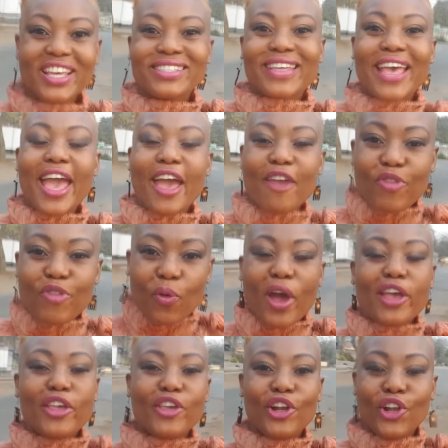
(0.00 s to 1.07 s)
is everywhere
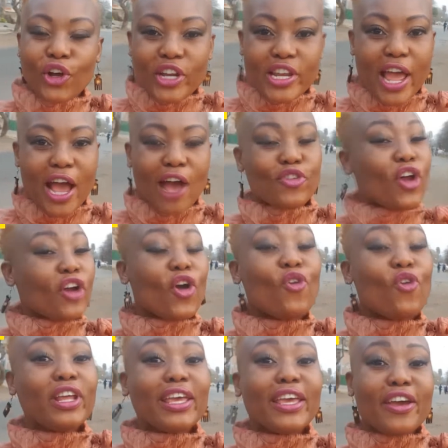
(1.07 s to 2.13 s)
you look now, not
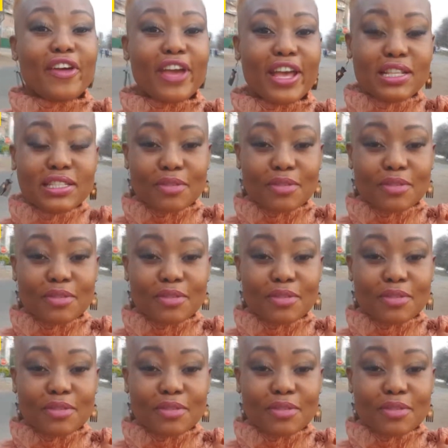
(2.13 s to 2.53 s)
only here in